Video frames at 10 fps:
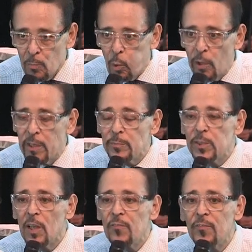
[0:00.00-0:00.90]
poured
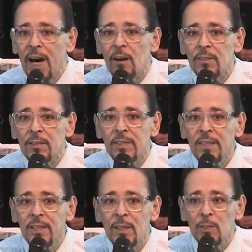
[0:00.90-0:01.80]
himself out
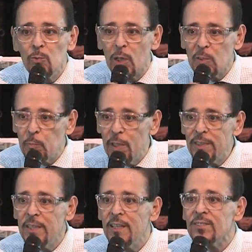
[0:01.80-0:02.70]
to
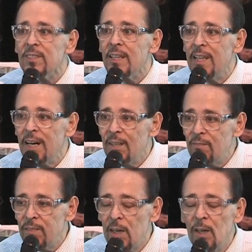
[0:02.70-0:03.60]
express his
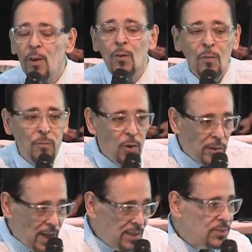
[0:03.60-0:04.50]
love
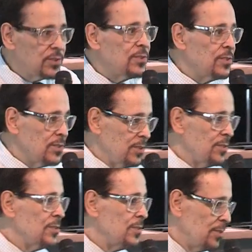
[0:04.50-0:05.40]
for us.
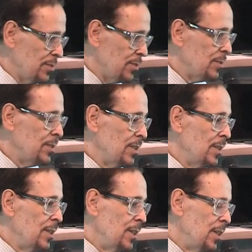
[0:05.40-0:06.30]

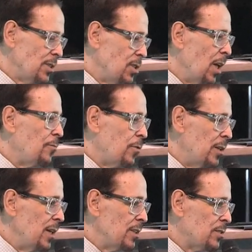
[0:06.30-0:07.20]
His love
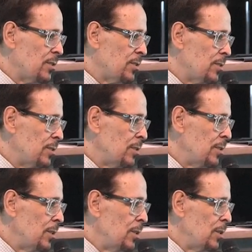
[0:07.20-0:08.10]
for us.
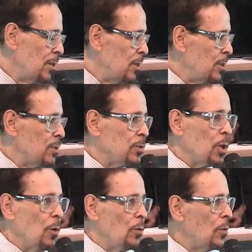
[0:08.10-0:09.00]

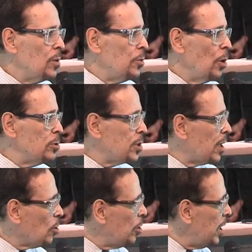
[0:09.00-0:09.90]
So those
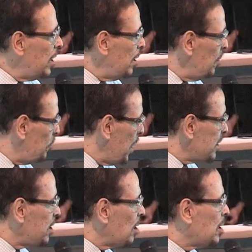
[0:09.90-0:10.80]
that are going to
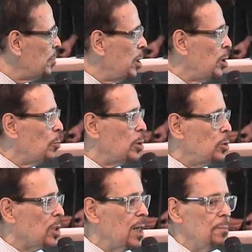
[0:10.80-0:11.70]
that Sacred Communion, would
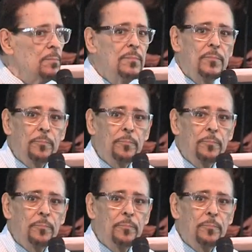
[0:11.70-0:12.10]
you come?